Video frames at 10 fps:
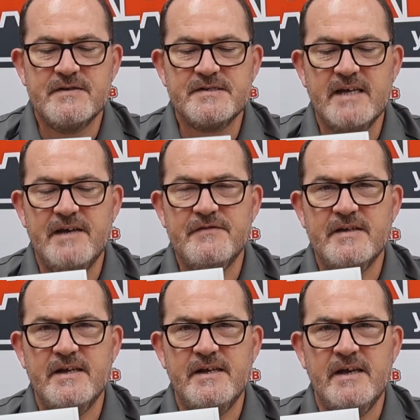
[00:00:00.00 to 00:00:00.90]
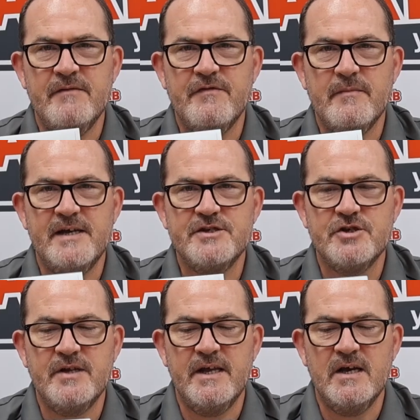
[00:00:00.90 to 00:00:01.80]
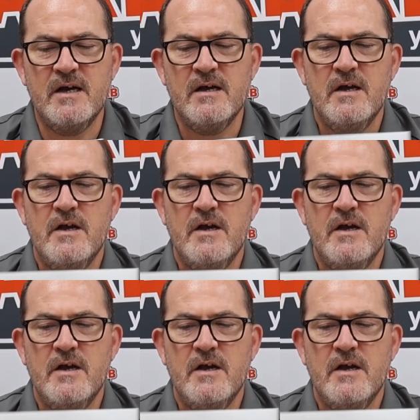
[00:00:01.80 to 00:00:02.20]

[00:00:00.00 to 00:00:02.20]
the safety information here.